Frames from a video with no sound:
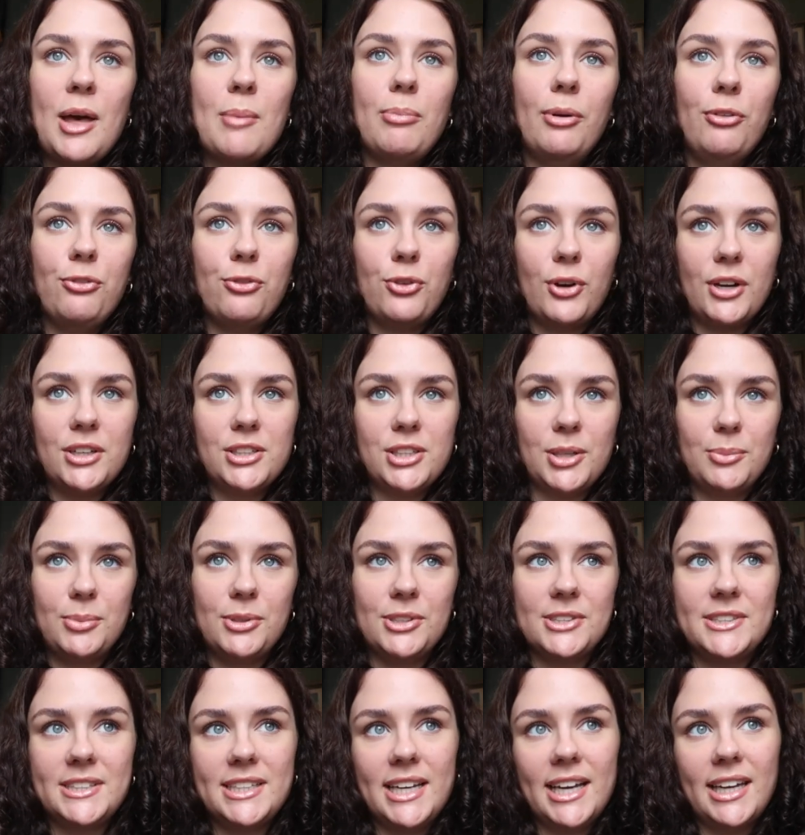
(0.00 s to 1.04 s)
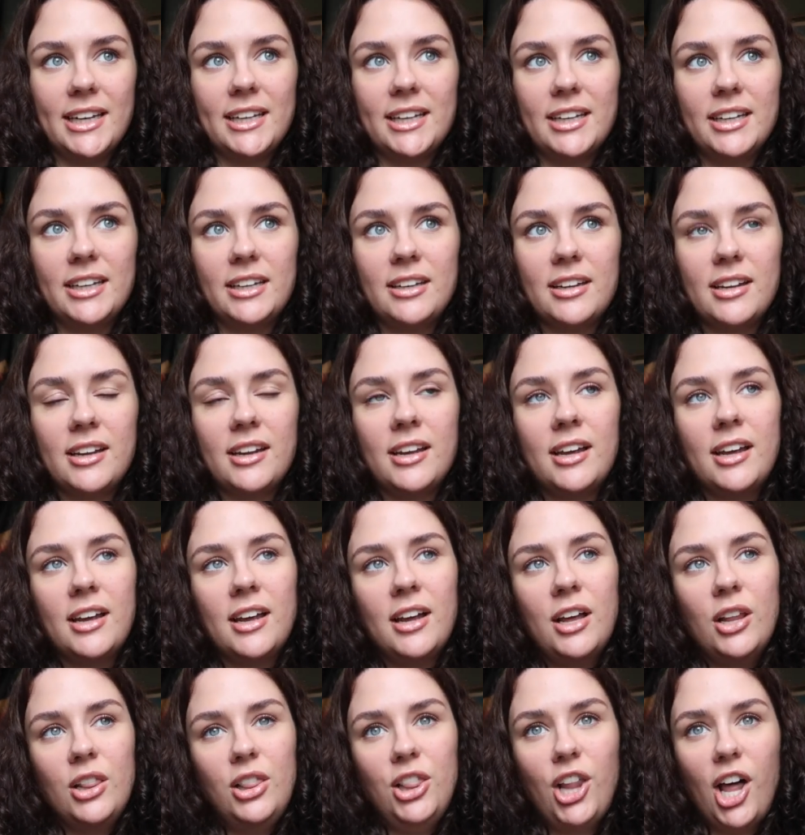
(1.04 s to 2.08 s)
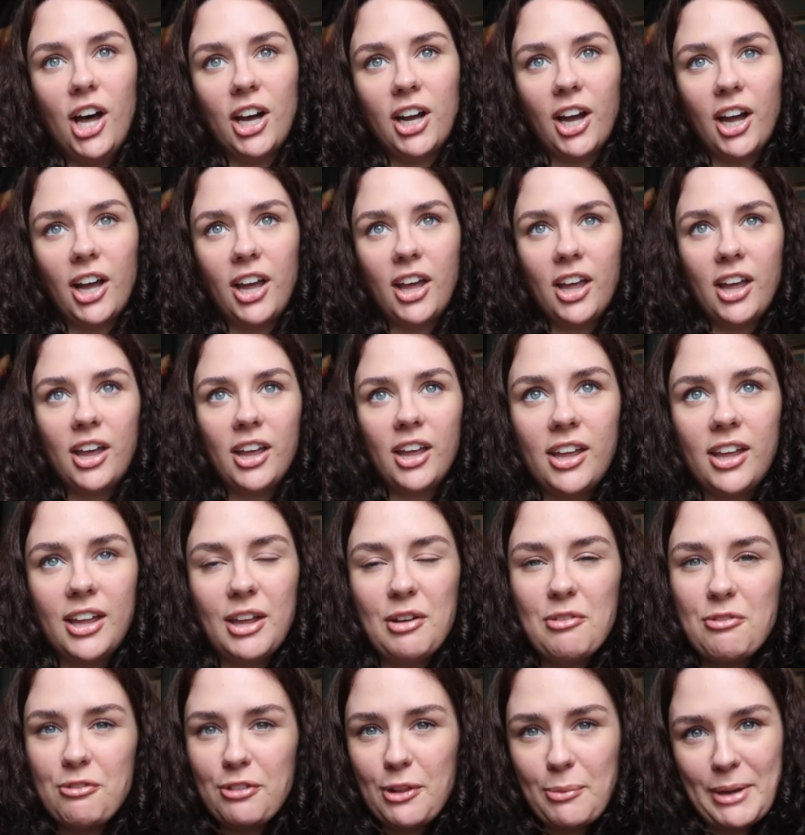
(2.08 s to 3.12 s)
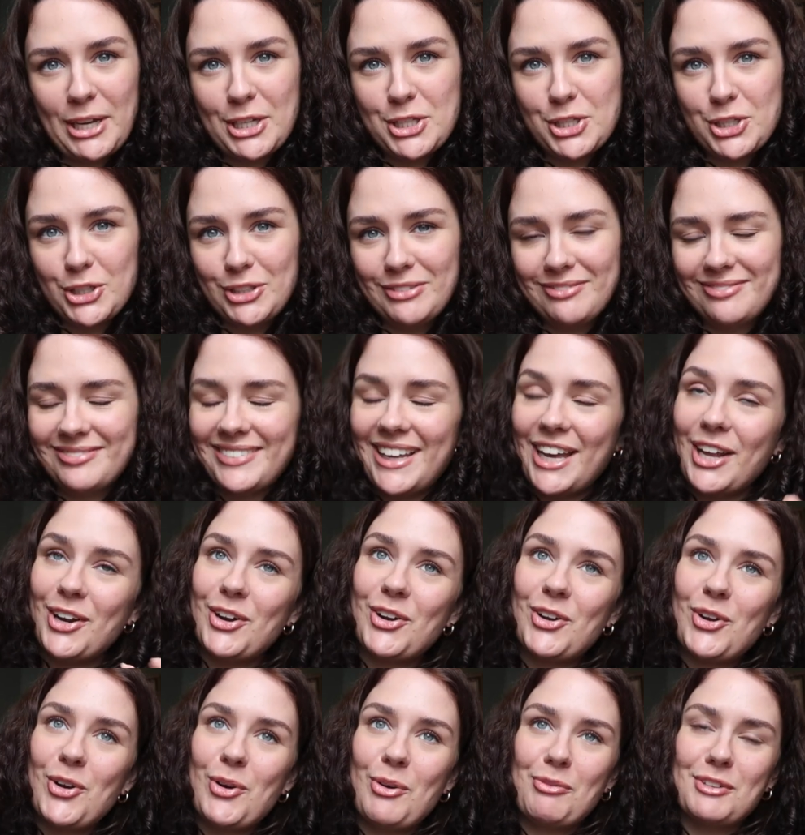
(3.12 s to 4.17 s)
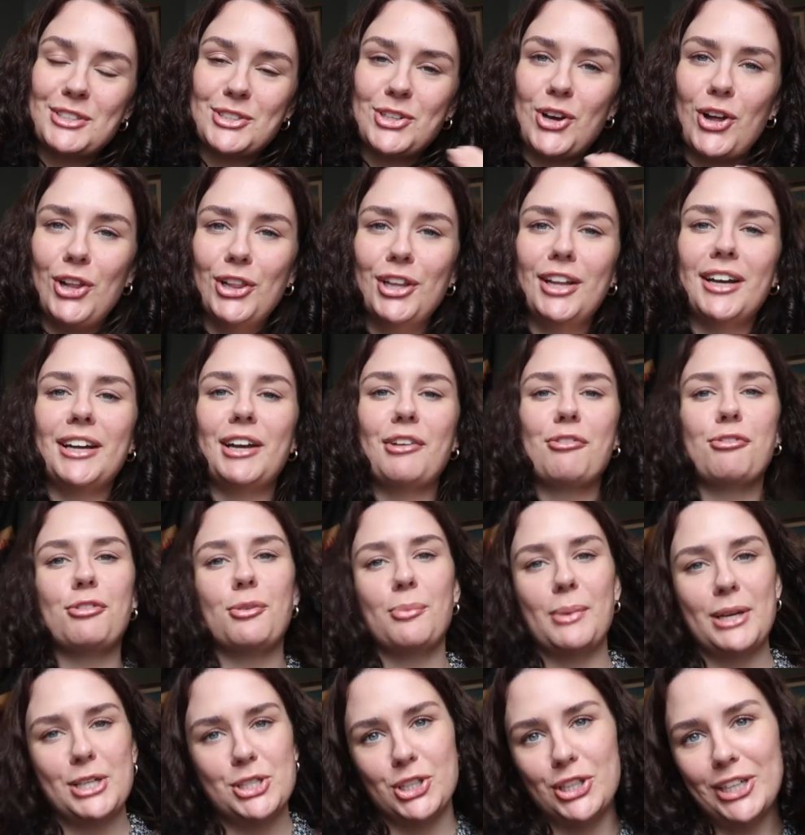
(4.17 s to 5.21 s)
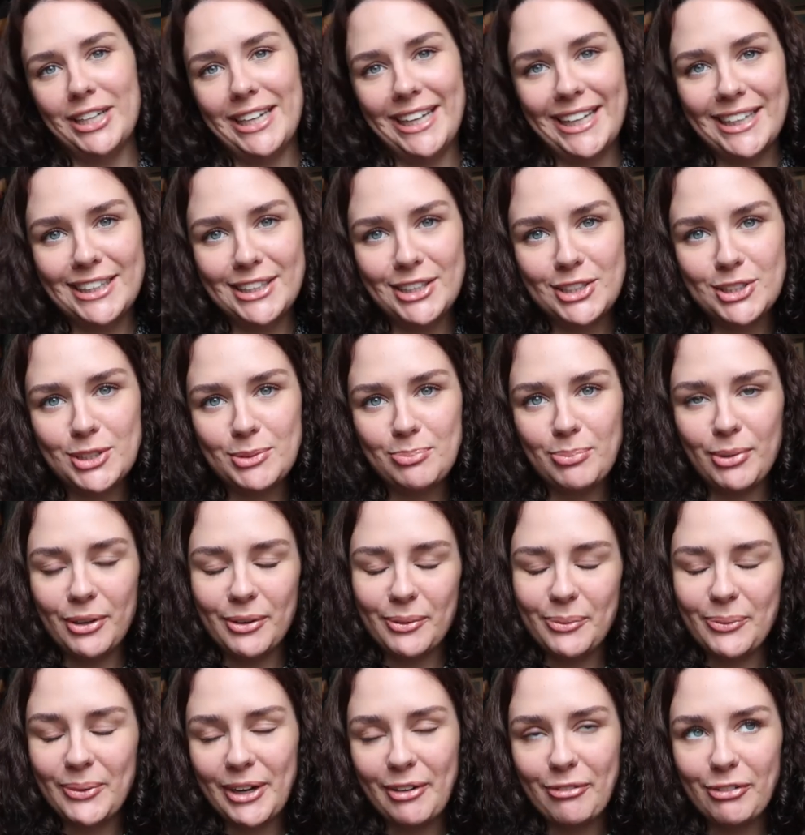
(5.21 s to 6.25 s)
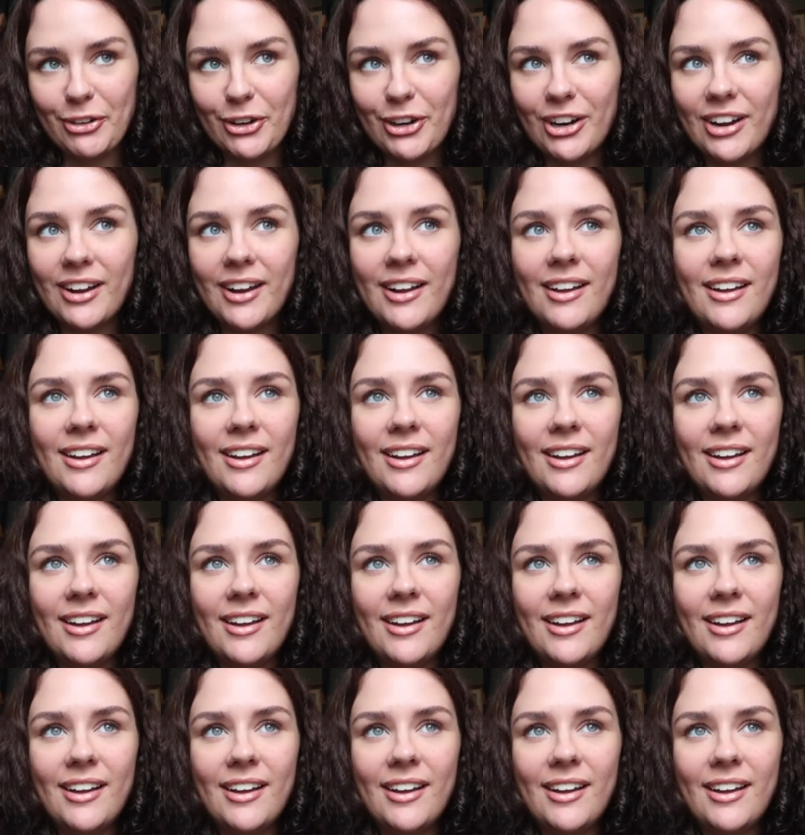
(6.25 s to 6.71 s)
but for a double-sided lung inflammation. I don't know if it's called lung inflammation in English, but whatever.